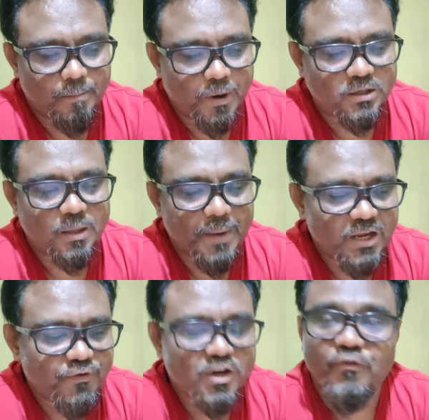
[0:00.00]
but the
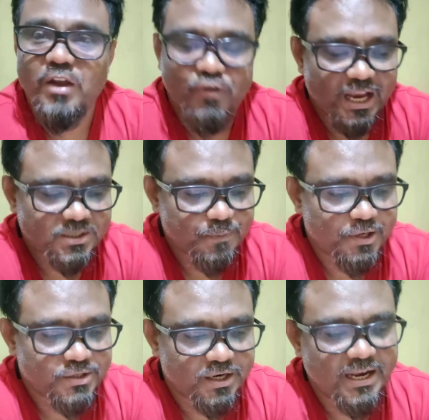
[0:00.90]
benefit of revenue
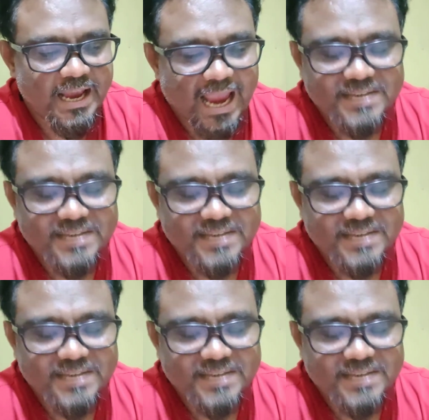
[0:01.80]
expenditure